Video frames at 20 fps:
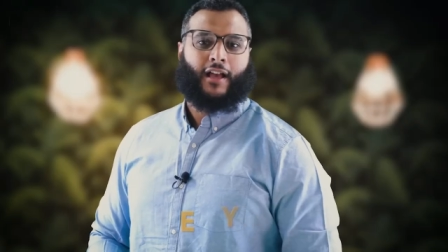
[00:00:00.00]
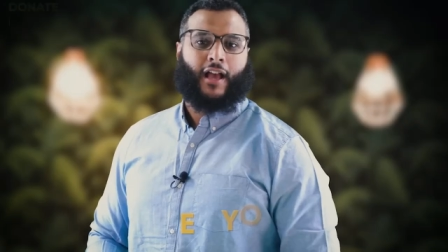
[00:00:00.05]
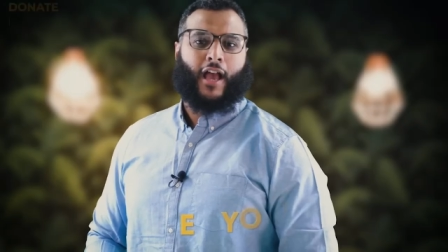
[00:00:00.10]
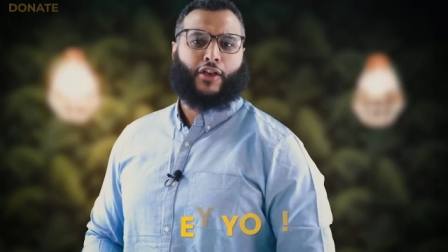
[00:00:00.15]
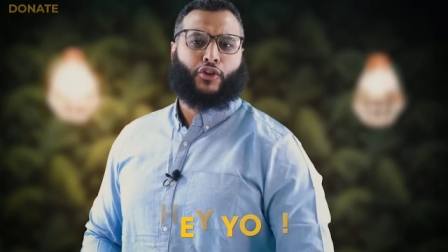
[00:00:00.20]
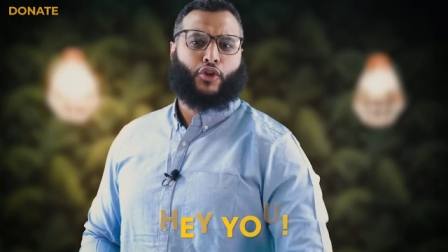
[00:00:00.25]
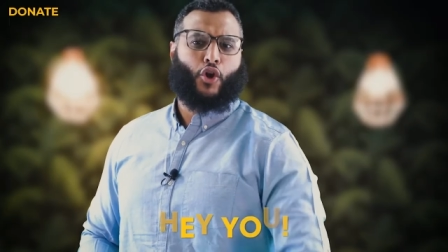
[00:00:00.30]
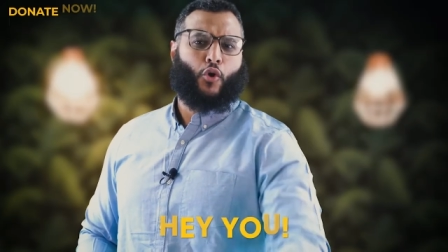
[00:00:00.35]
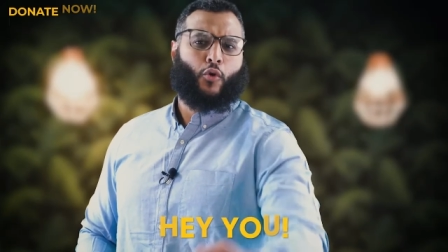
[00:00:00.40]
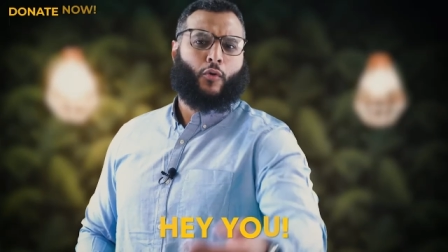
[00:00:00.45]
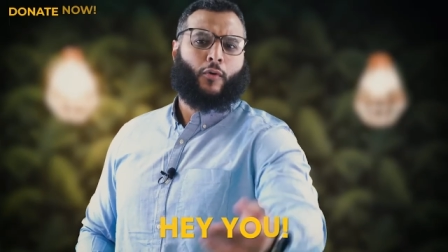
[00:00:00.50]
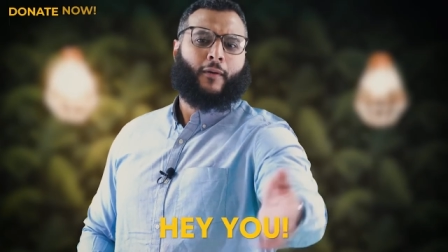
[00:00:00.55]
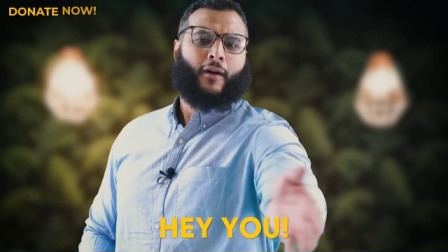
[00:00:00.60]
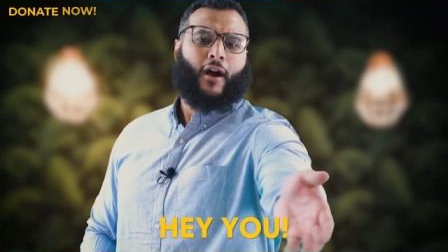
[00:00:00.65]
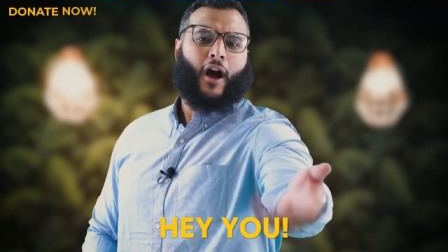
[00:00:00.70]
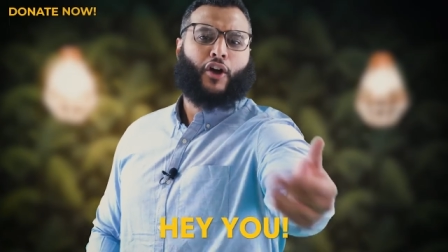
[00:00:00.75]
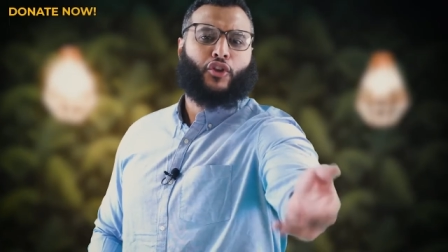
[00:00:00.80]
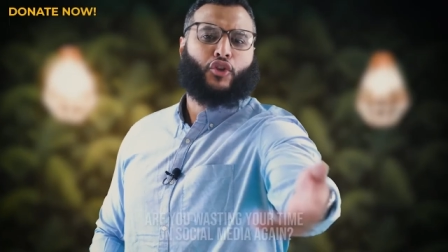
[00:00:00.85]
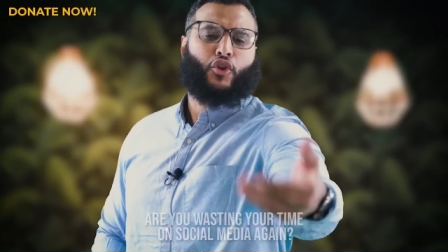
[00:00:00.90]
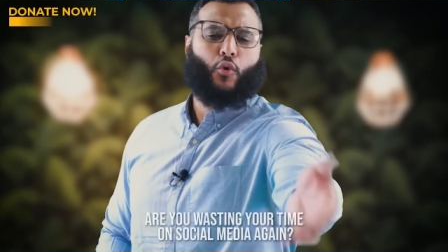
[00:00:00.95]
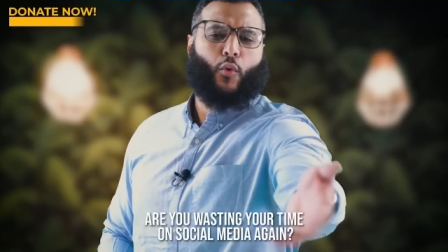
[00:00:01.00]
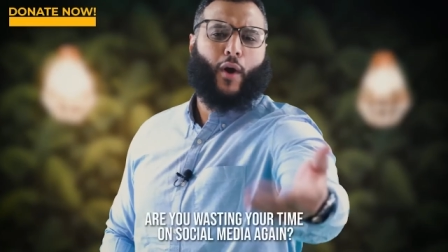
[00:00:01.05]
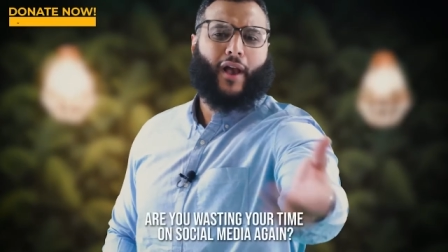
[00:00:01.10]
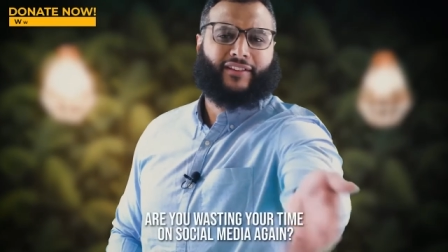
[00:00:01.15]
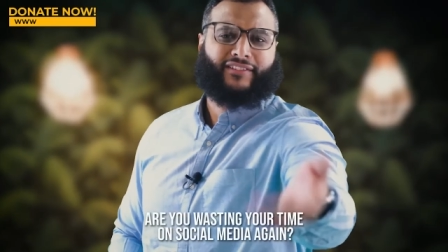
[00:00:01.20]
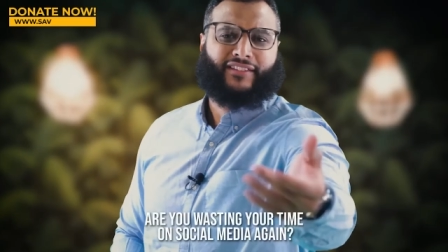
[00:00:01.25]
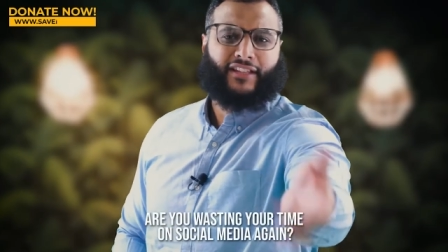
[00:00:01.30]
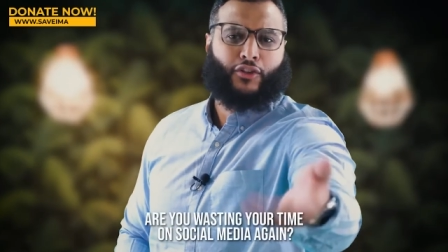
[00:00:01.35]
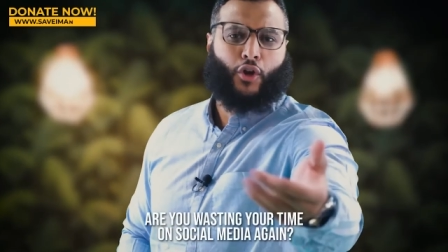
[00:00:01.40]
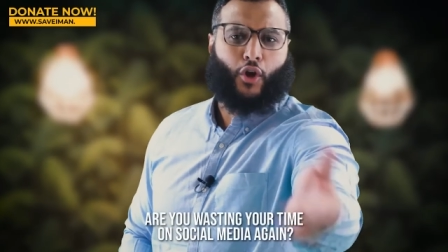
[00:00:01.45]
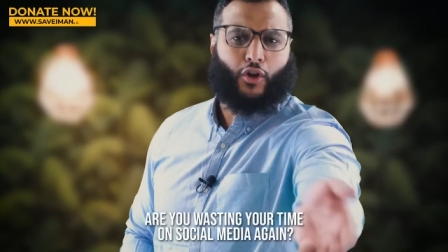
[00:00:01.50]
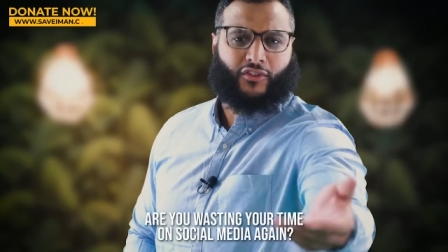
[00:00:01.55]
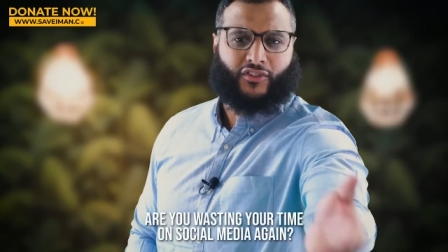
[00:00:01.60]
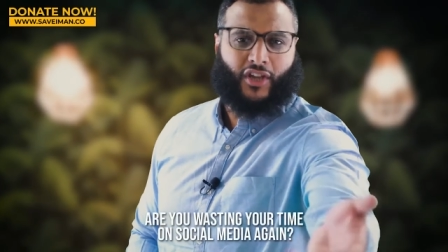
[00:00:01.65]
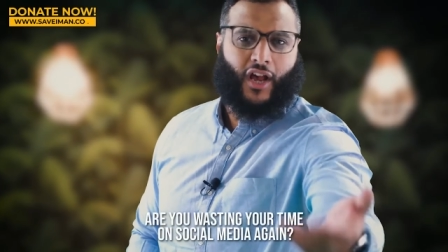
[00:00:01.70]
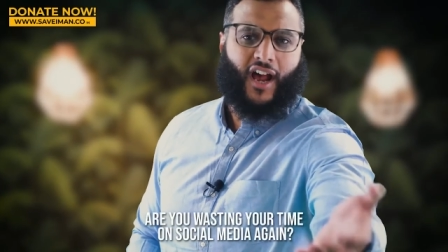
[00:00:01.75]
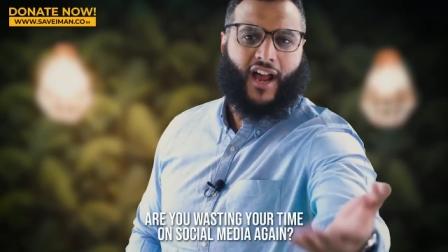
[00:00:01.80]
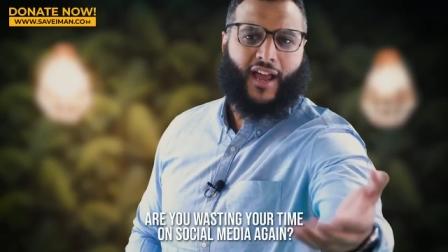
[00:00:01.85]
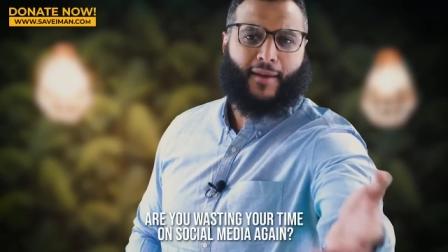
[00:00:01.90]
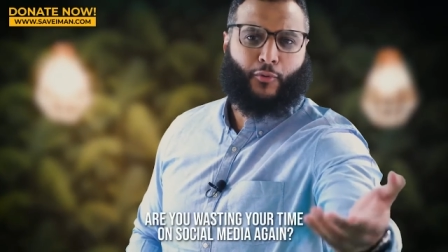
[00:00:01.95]
Hey you, are you wasting your
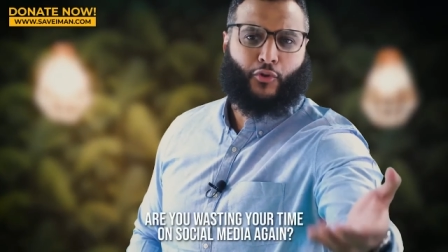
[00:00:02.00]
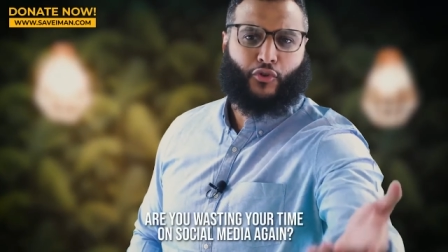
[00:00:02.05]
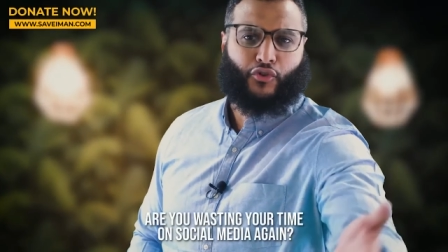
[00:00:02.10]
time